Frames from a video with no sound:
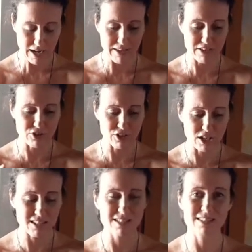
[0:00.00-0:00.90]
And they're
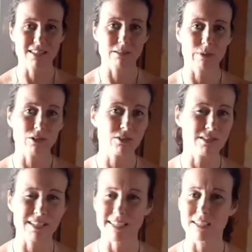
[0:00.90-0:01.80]
not in sync because
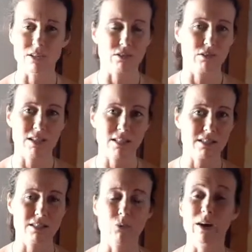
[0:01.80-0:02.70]
the ego
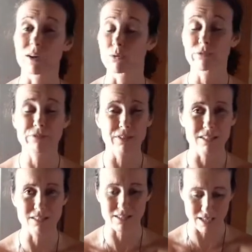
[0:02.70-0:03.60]
gets in the way or
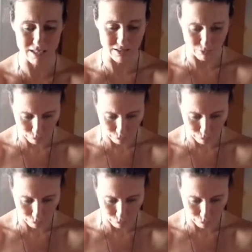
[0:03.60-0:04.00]
fears get in the